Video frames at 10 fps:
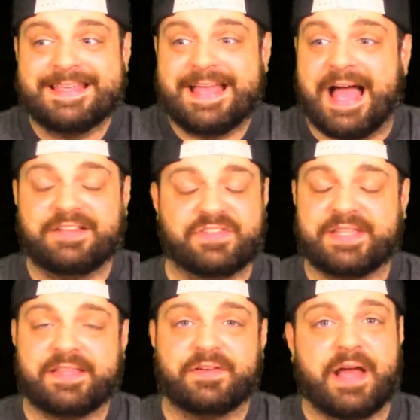I just
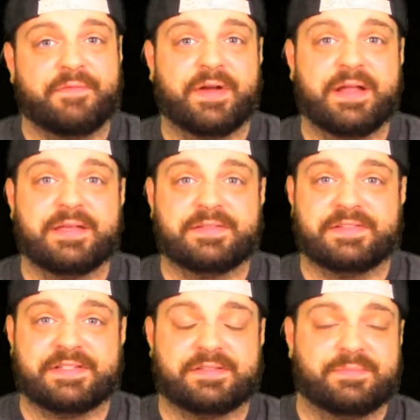think they're not very good
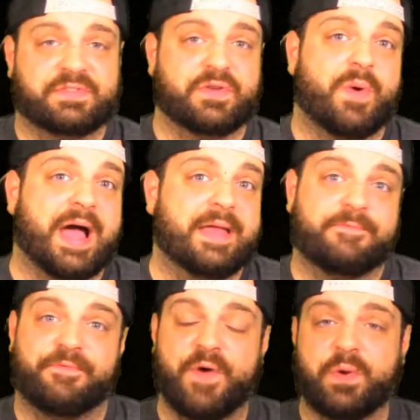systems, so I
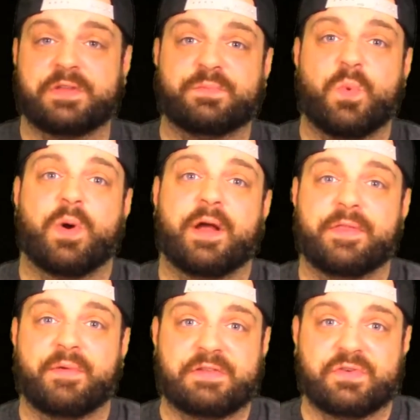focus more on
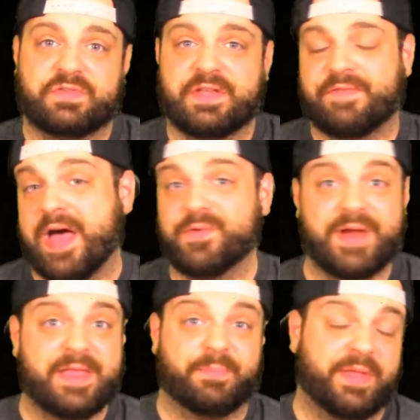the retro stuff. I'd
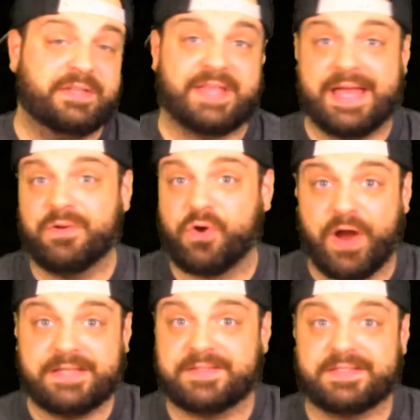rather play Dino
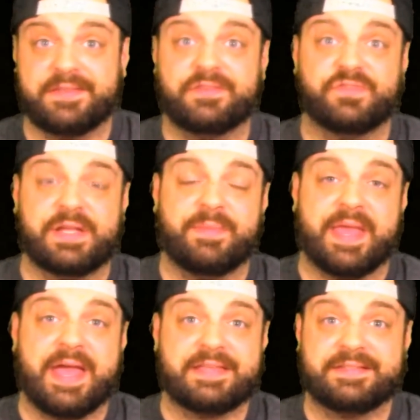Crisis on the
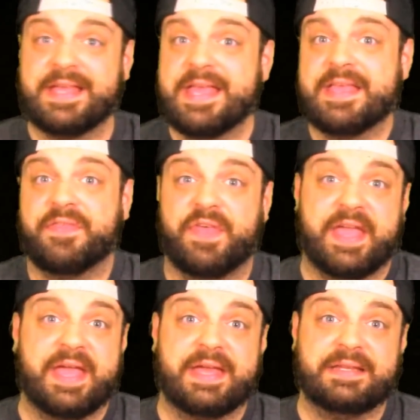Dreamcast
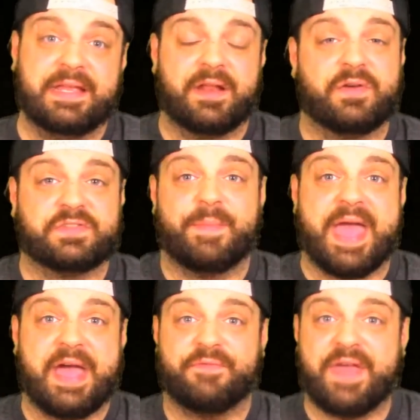than you know some
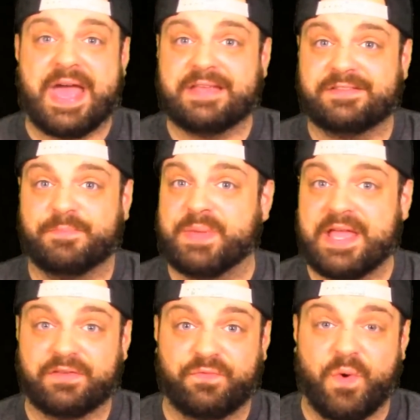half-assed
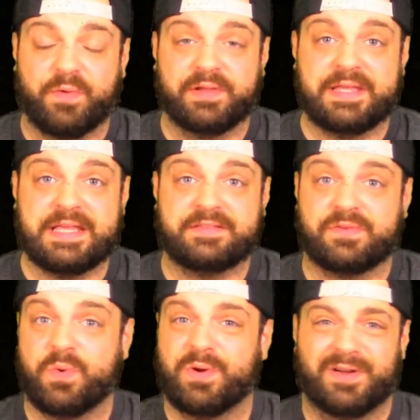PS4
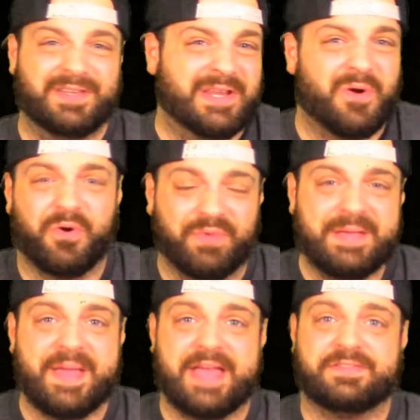release or you know a
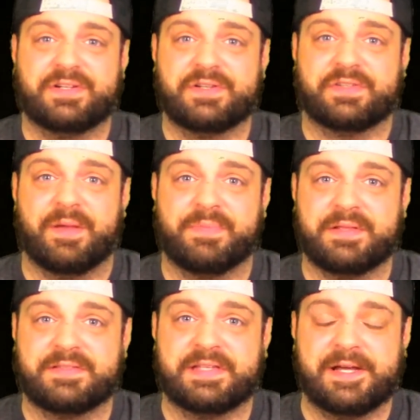remaster or
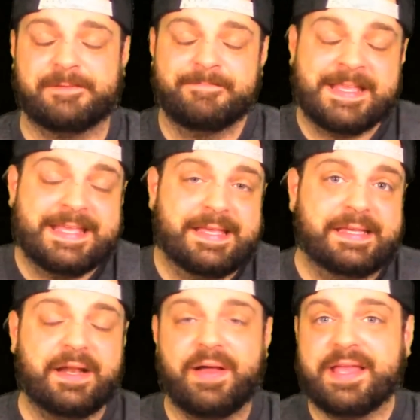something. So,
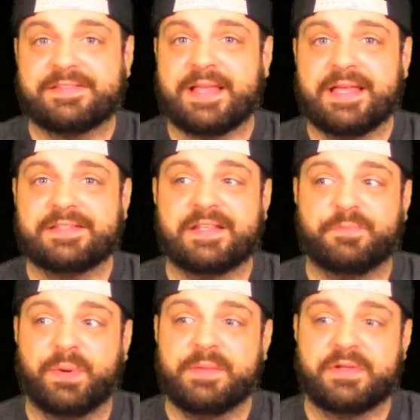you know, I guess I guess
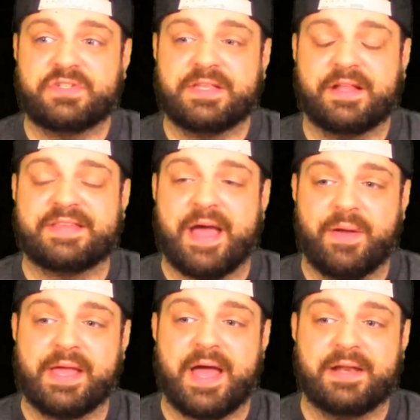that's pretty much it. That's
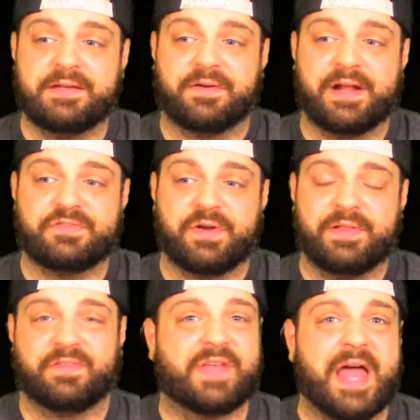how I got into retro,
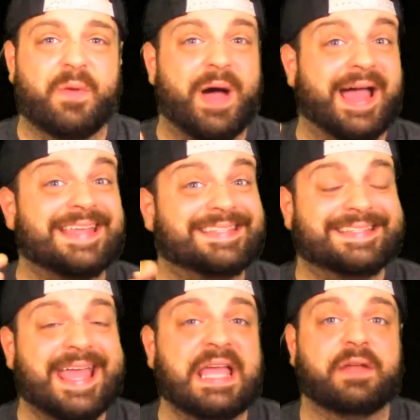and that's kind of why I
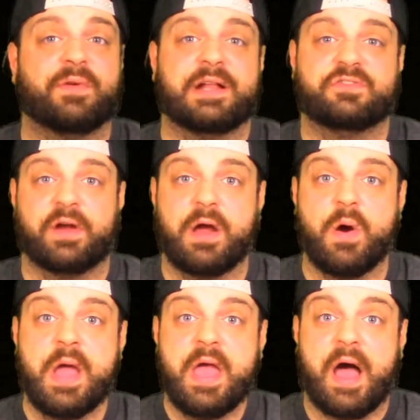stay in retro.